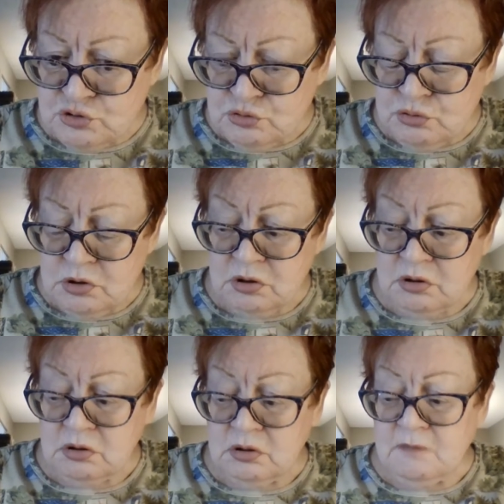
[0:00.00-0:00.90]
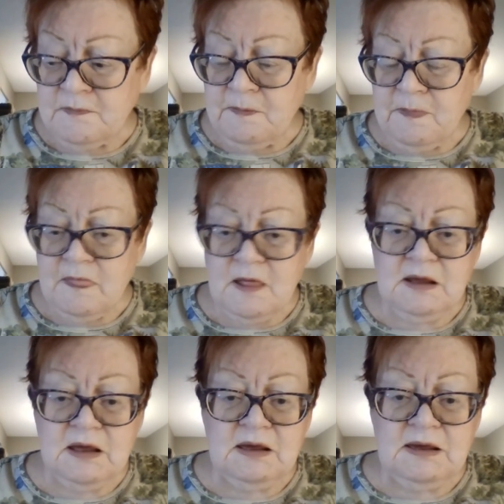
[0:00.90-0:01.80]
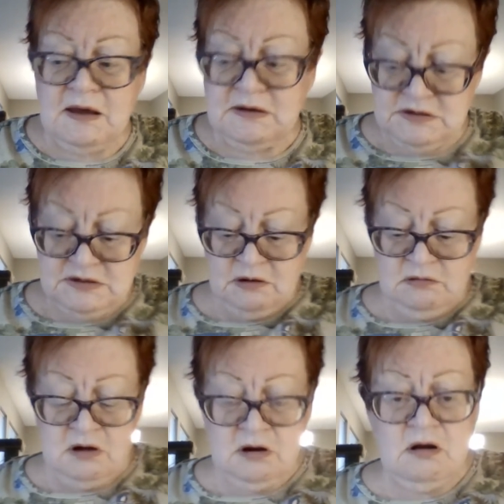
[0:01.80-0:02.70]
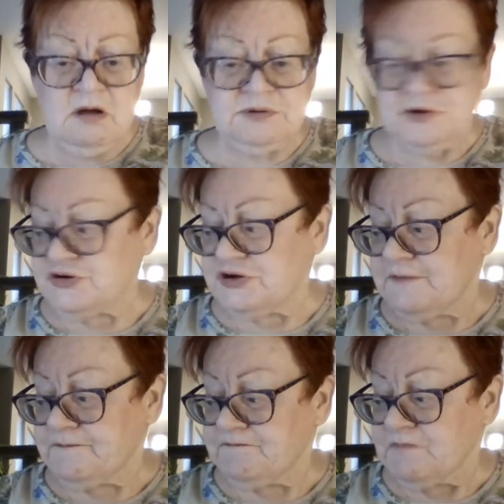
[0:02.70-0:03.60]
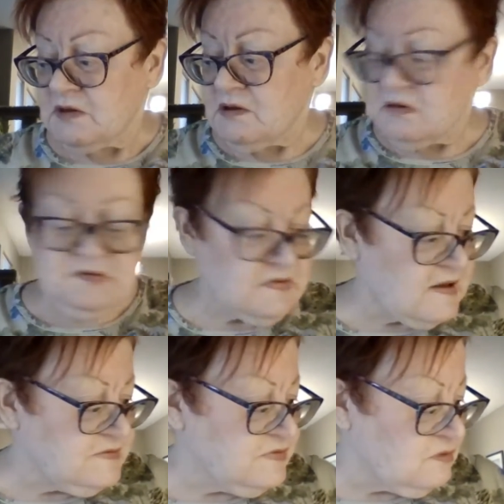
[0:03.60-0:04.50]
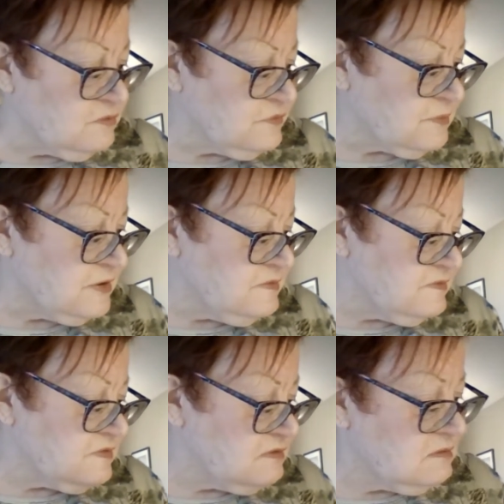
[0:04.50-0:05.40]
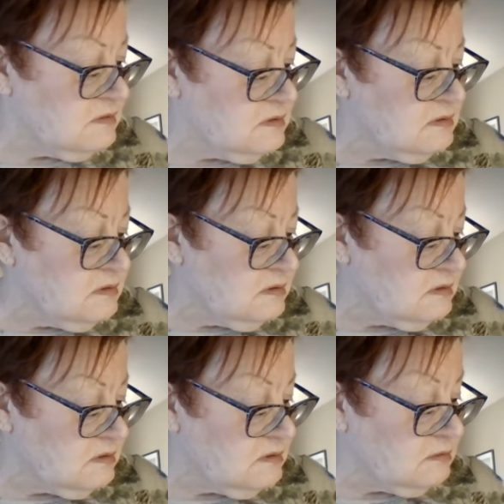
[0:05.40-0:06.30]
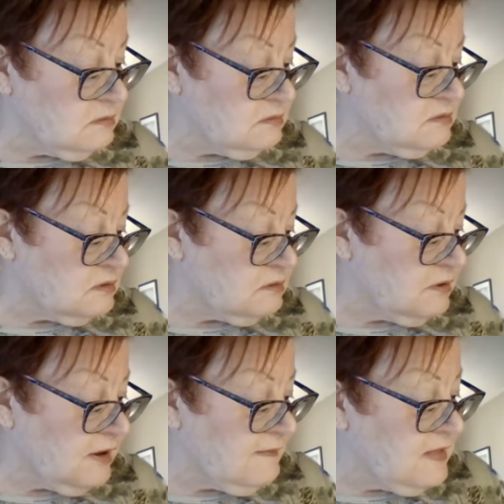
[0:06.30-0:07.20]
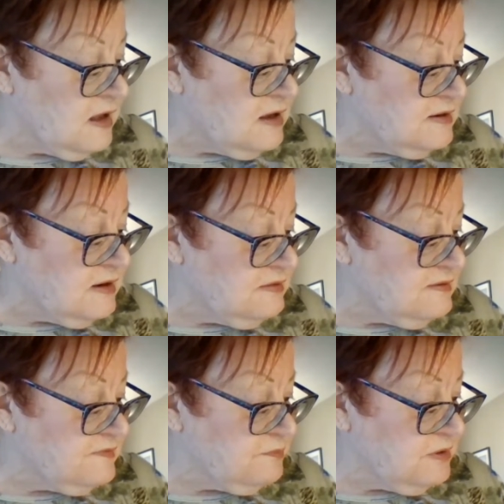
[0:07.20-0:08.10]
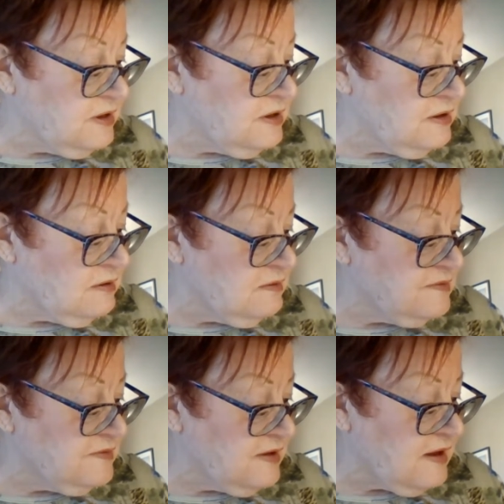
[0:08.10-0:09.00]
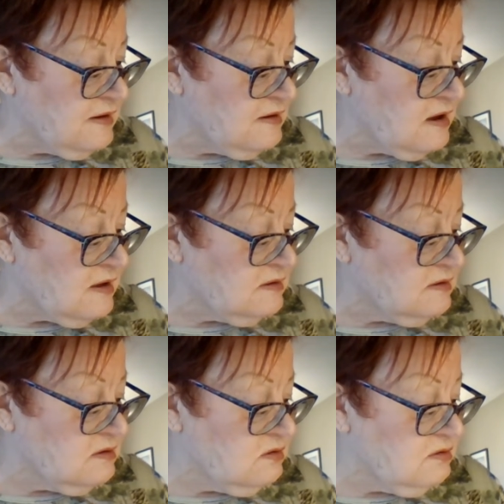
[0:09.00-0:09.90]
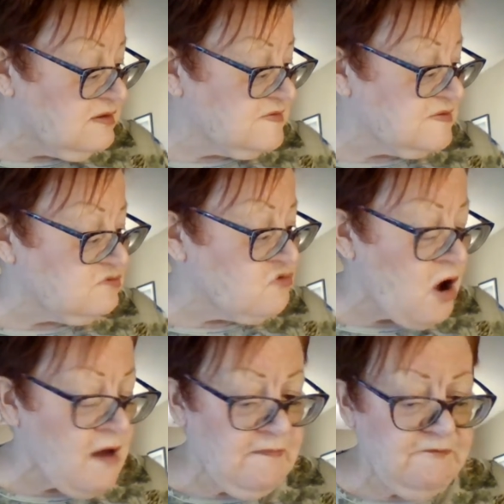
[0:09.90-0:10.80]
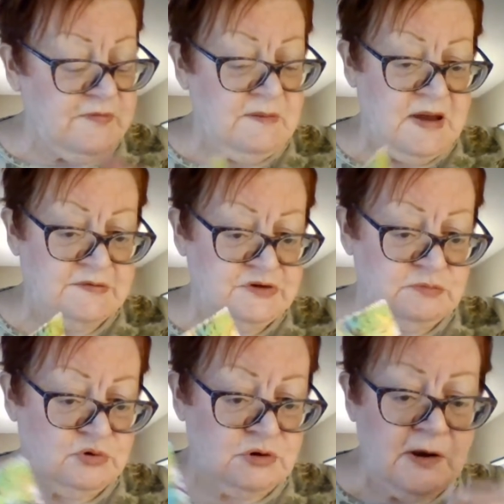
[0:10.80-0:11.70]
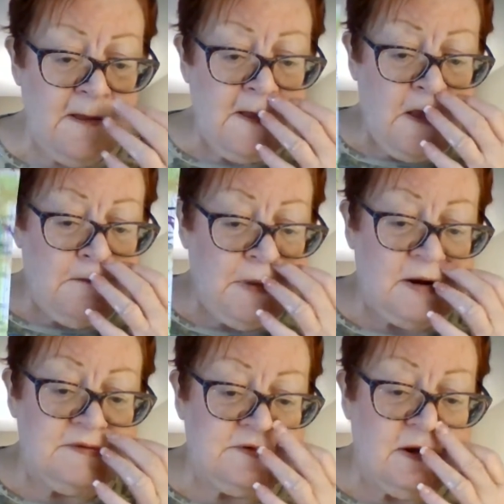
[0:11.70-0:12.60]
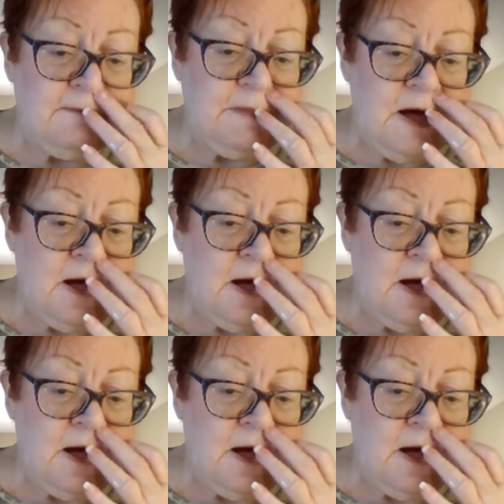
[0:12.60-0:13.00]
to get a lot accomplished. So that's those ones. Oh, no, okay. Now this one here is, again, this is not from the masterboard, but it's a